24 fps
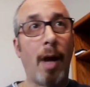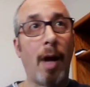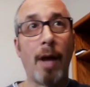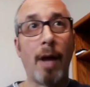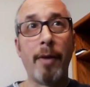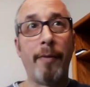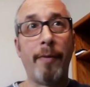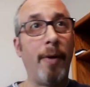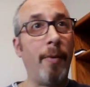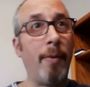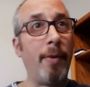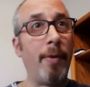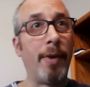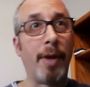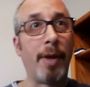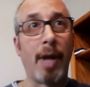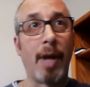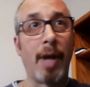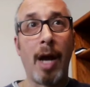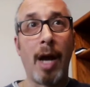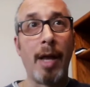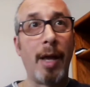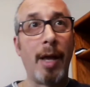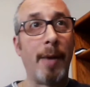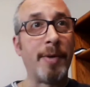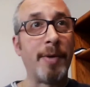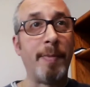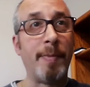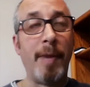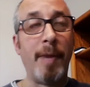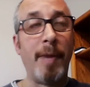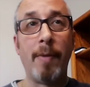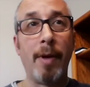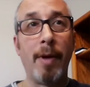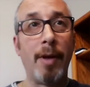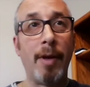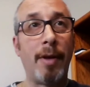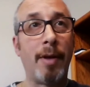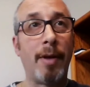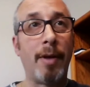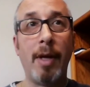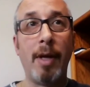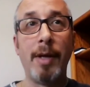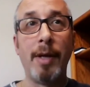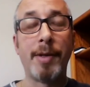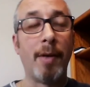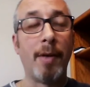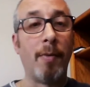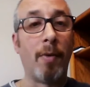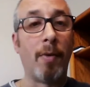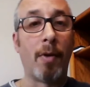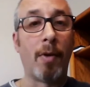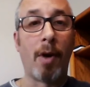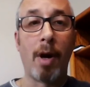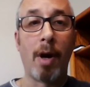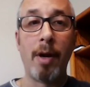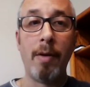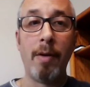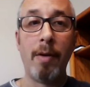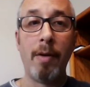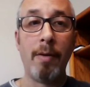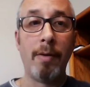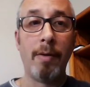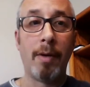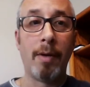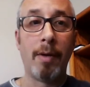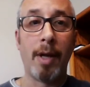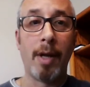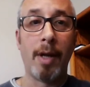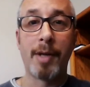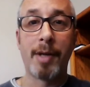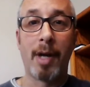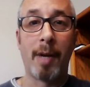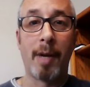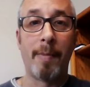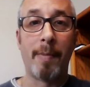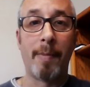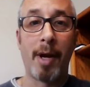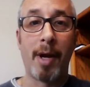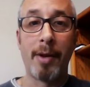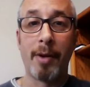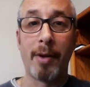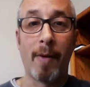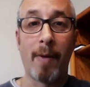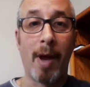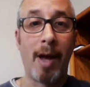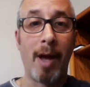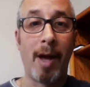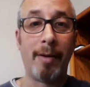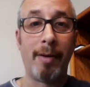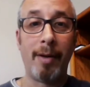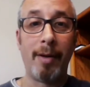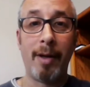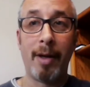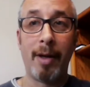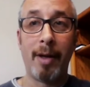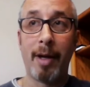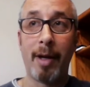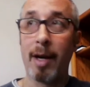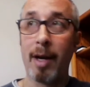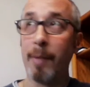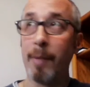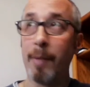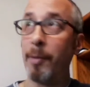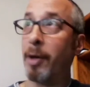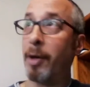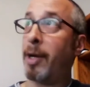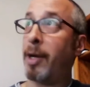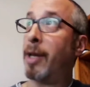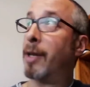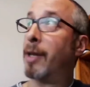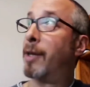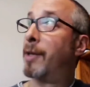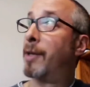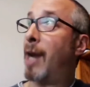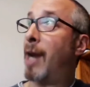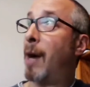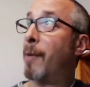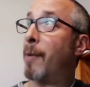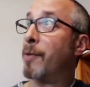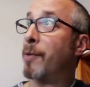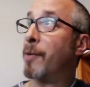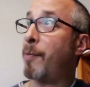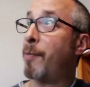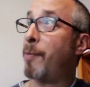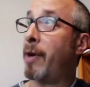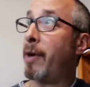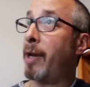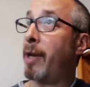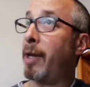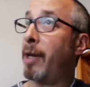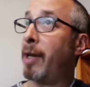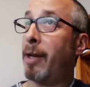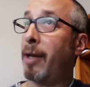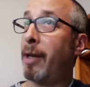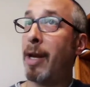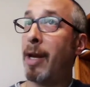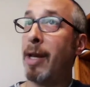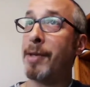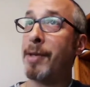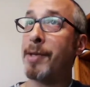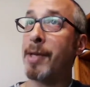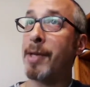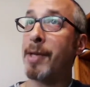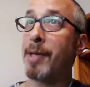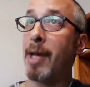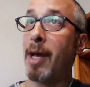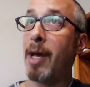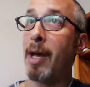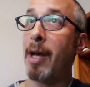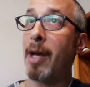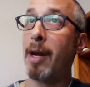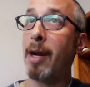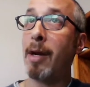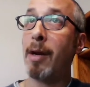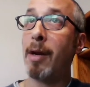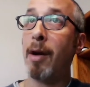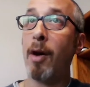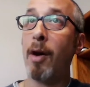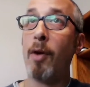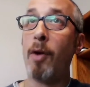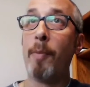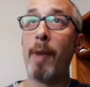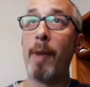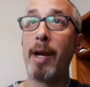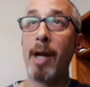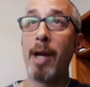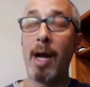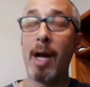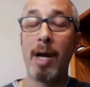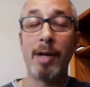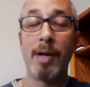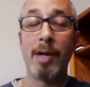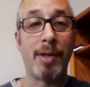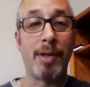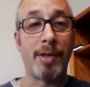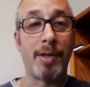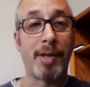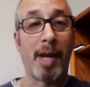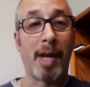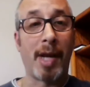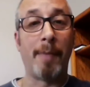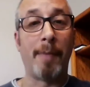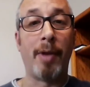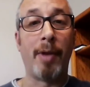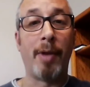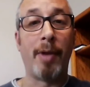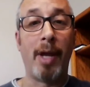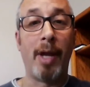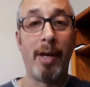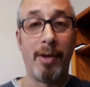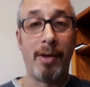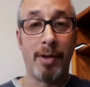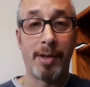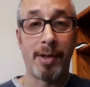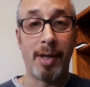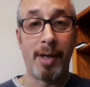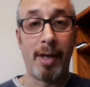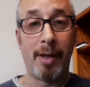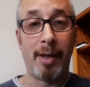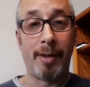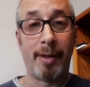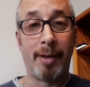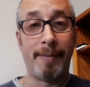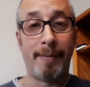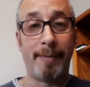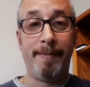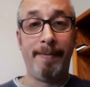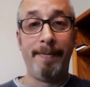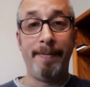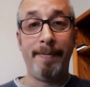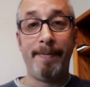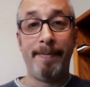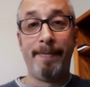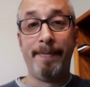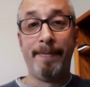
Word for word: on the phone with the guy that i was meeting with and he said where are you and i said i'm on the ground and i'm looking at the towers burning and he said oh my gosh the second plane just hit